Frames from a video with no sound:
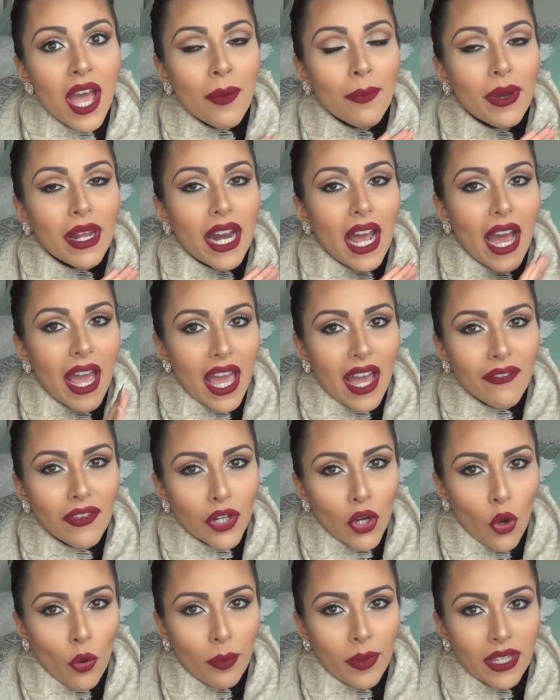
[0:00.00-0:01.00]
But I
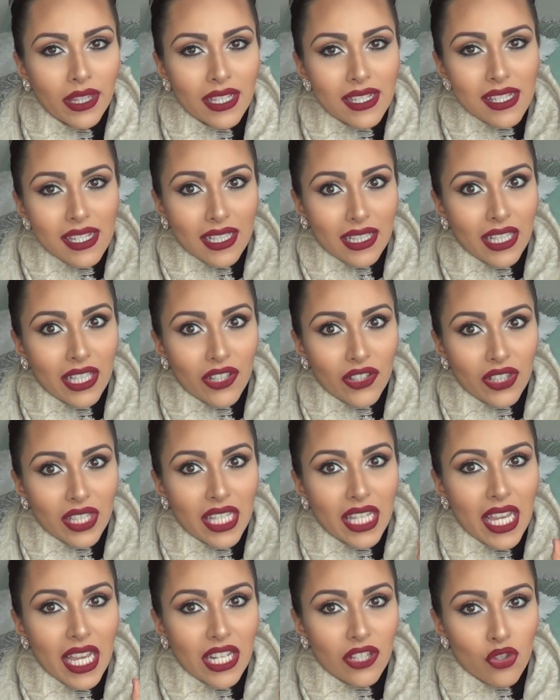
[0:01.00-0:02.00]
haven't opened this
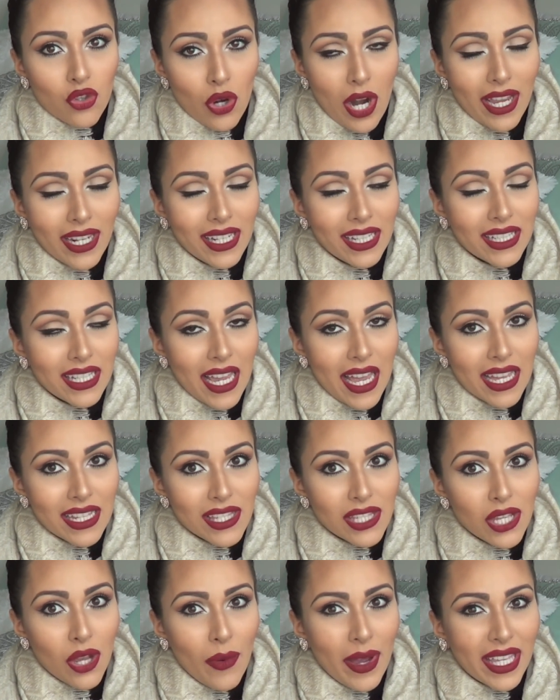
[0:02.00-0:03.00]
clearly and tried it
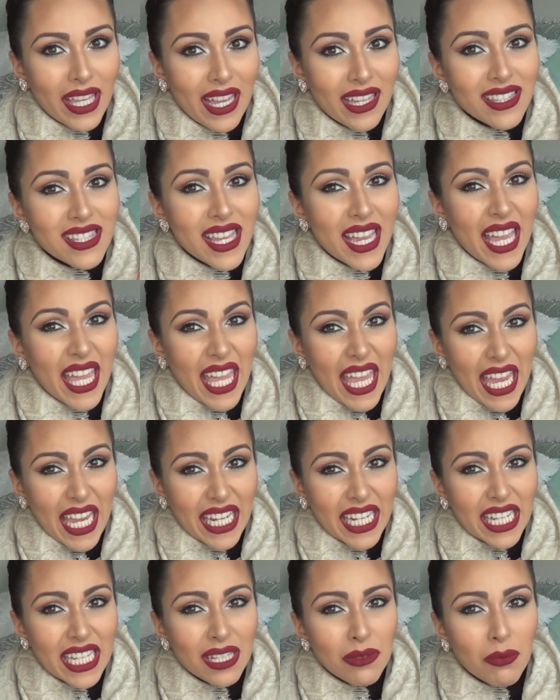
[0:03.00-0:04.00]
yet, so I can't say I
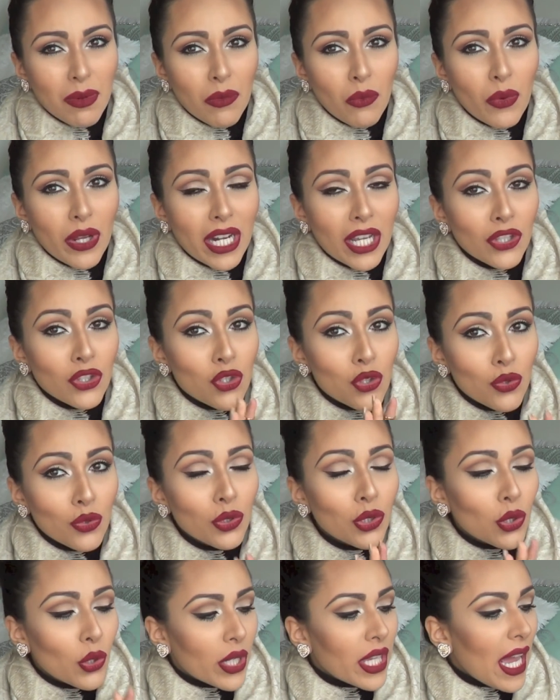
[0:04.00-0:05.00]
hate it. But when I do
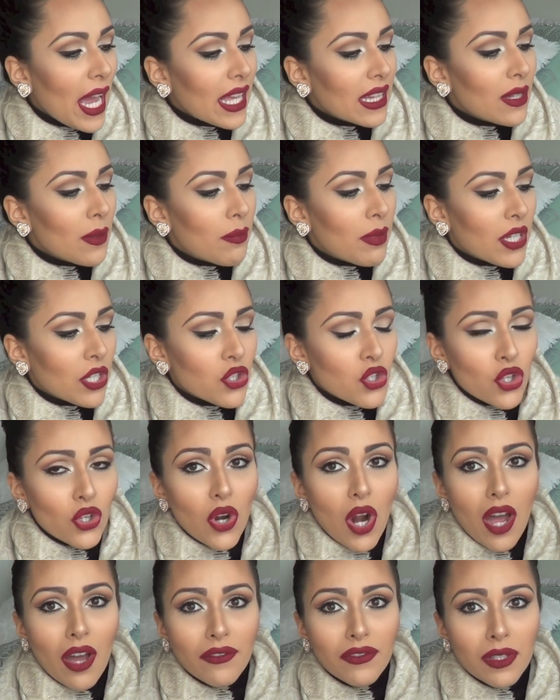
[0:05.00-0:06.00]
look at the
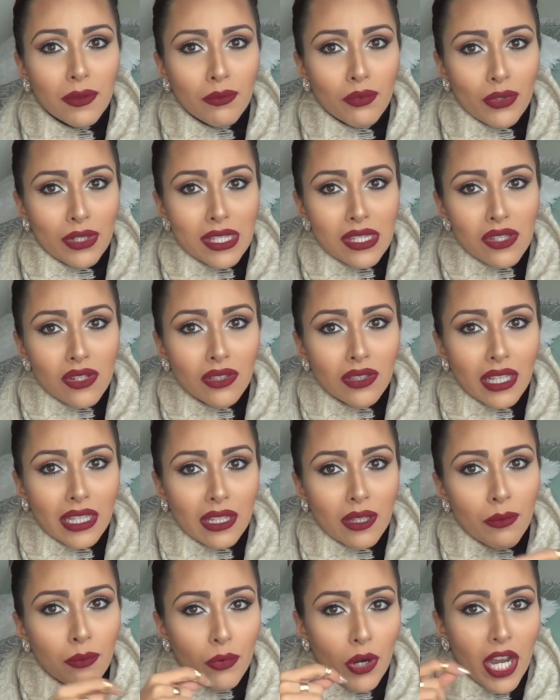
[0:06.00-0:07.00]
picture of the Bristol,
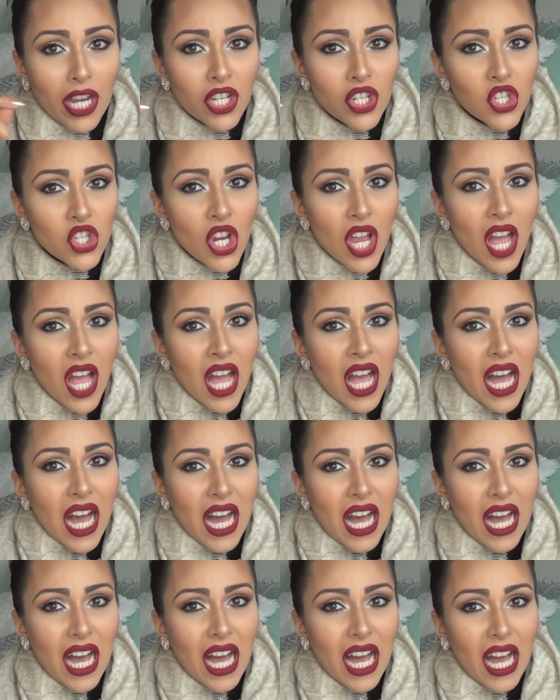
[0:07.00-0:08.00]
like the brush,
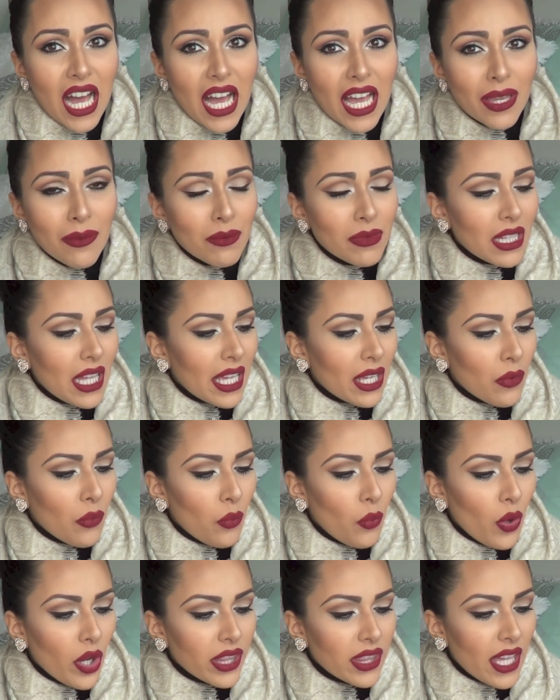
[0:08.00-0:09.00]
I'm like,
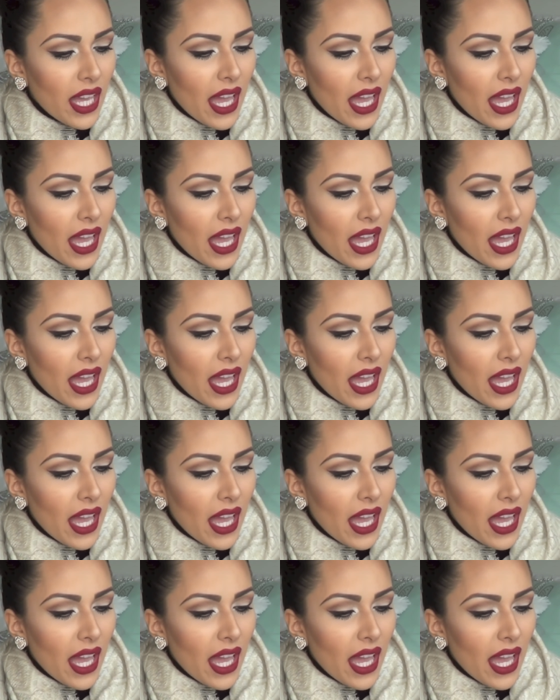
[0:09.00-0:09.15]
what the